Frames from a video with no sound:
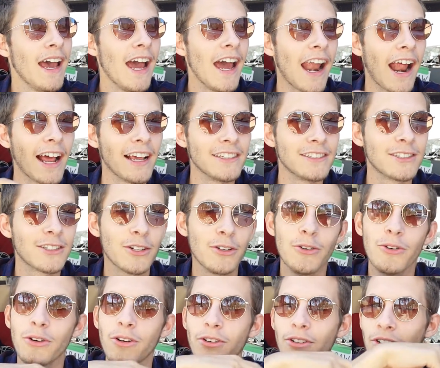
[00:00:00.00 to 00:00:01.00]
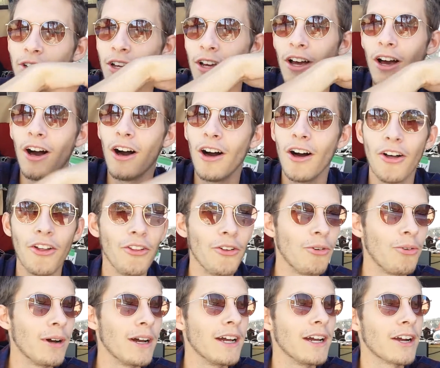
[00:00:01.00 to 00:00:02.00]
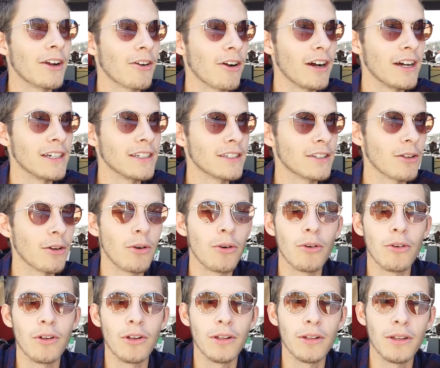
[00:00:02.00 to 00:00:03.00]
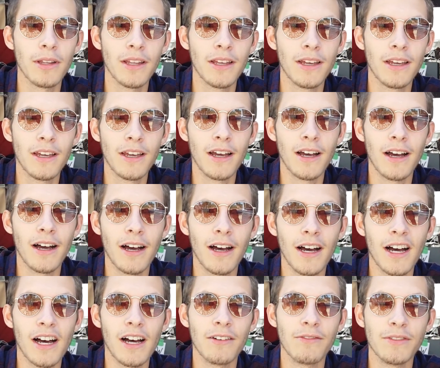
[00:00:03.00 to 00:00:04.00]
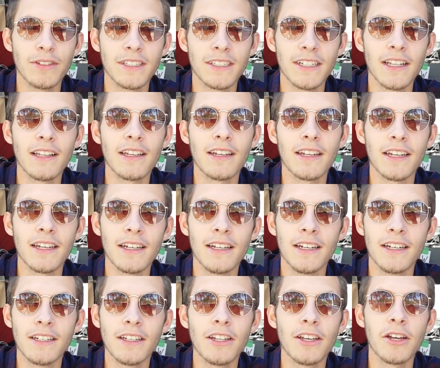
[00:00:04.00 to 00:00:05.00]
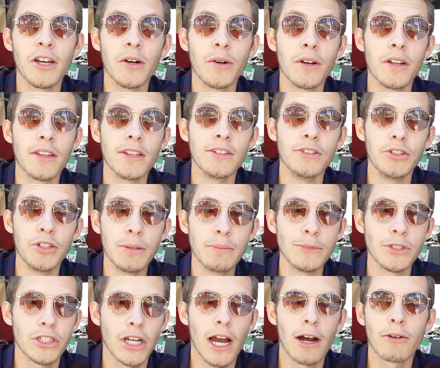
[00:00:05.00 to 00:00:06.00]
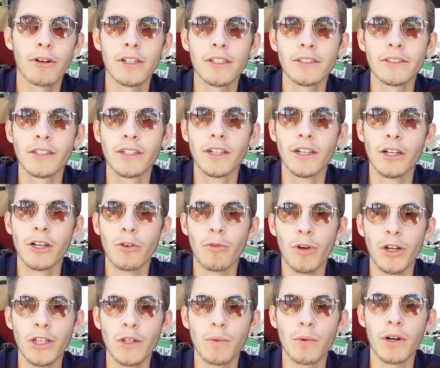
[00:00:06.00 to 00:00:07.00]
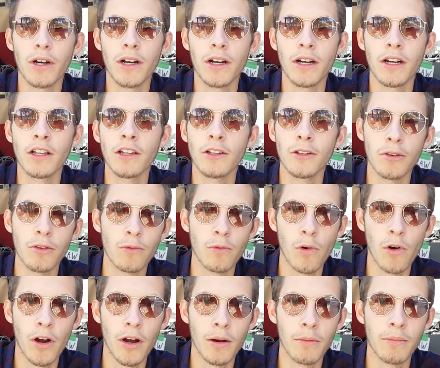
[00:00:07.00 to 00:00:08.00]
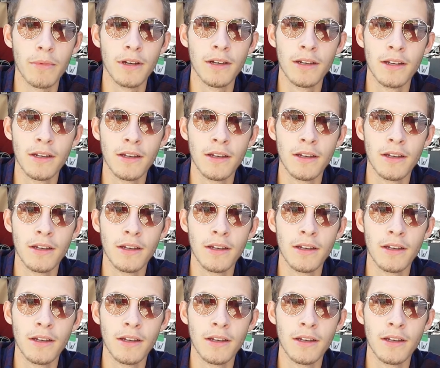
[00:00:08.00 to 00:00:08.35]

and I scootled all the way across the whole uh, facility to go to the gym showers, which were lukewarm